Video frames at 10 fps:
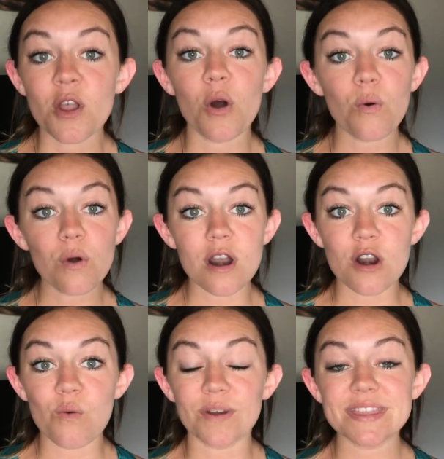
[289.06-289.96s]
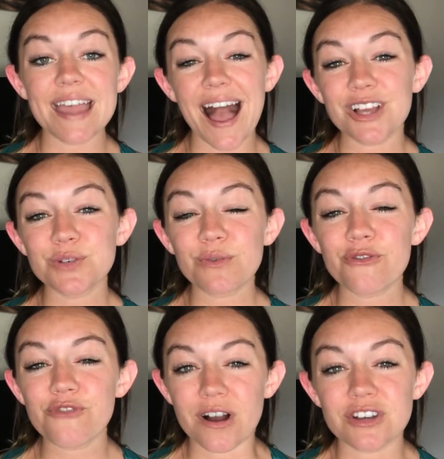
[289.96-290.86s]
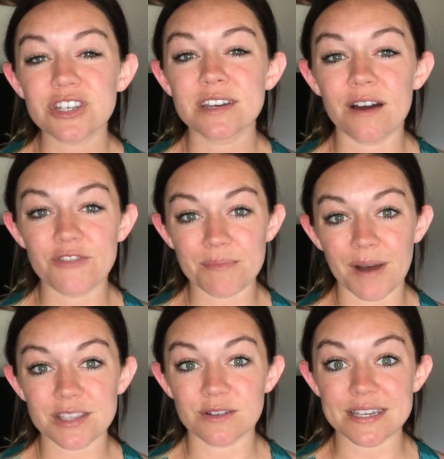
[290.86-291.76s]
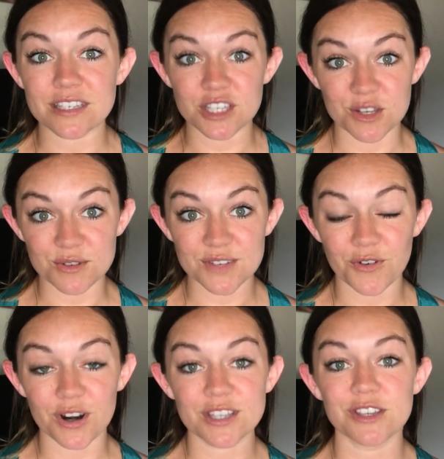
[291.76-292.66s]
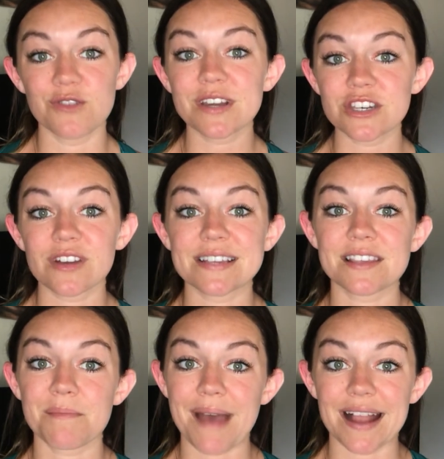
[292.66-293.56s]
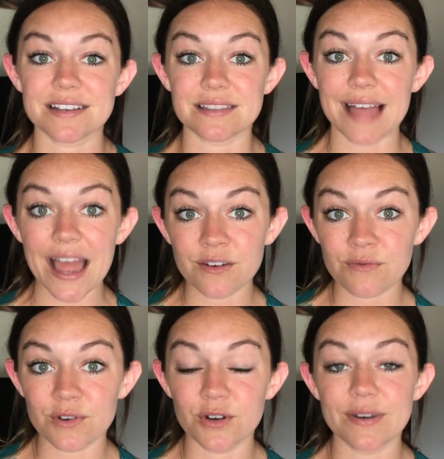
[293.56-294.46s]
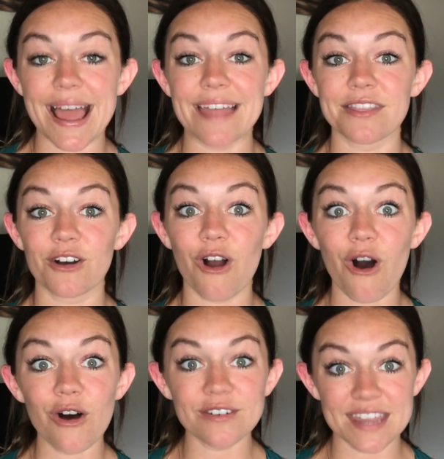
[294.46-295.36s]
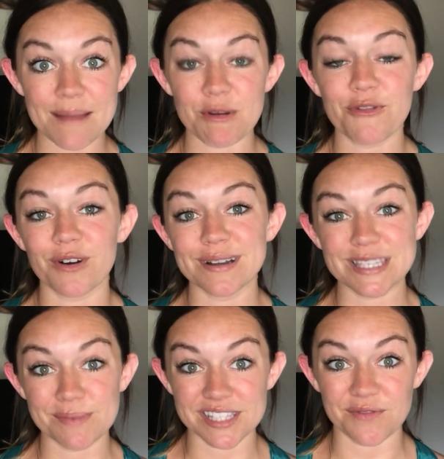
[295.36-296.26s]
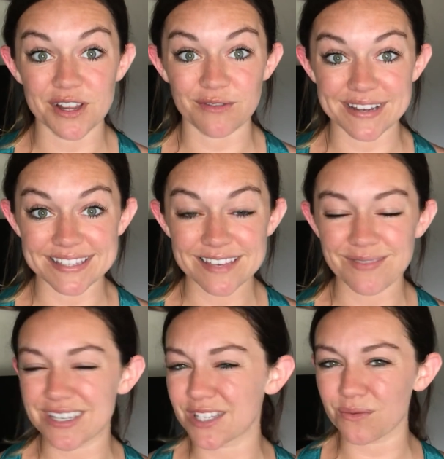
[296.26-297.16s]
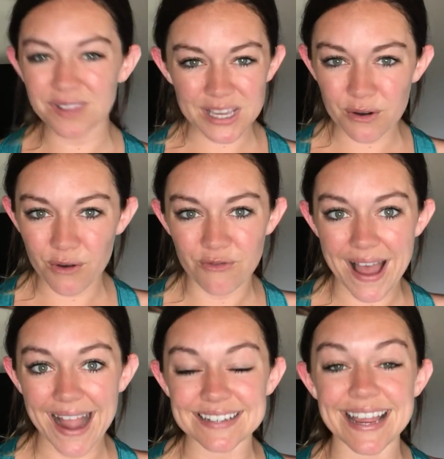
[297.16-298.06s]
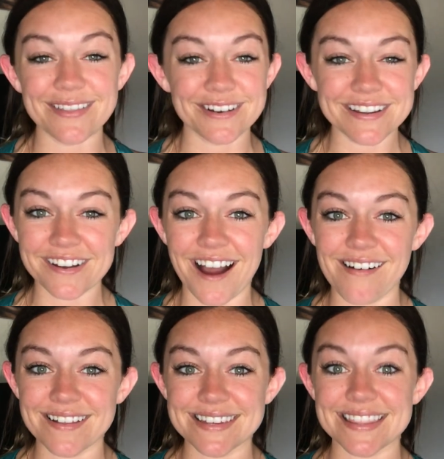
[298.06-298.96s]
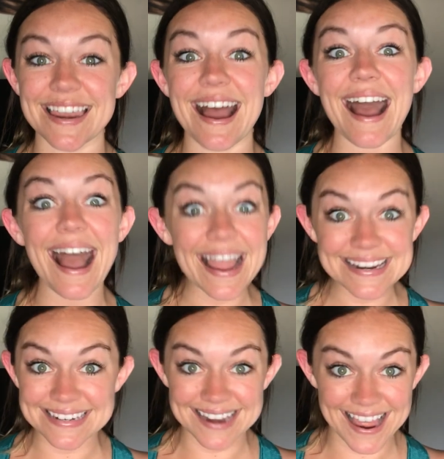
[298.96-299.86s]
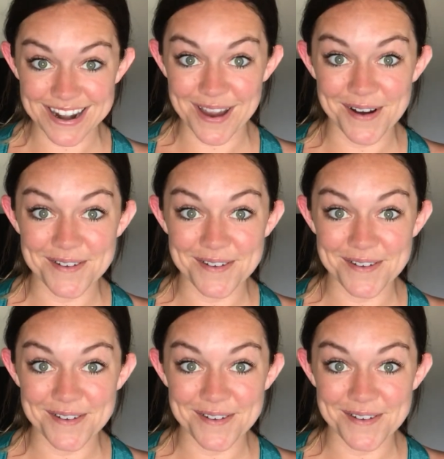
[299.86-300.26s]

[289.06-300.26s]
or what the actual function of the muscle is used for. So you can trace them back to Latin root, and they're all named for a specific reason, which is a really cool fact I learned in college that I did not know.